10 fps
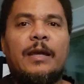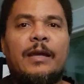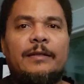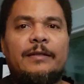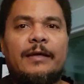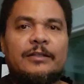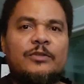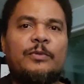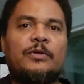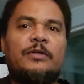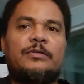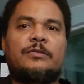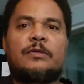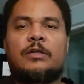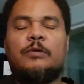and that
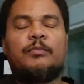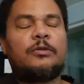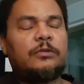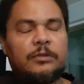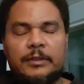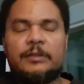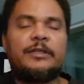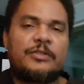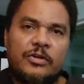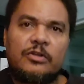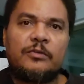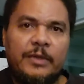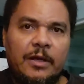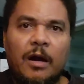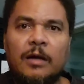experience completely turned
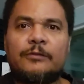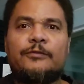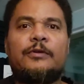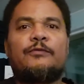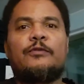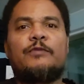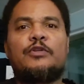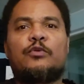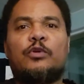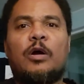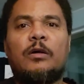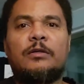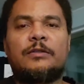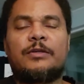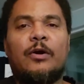me off from visual
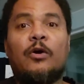art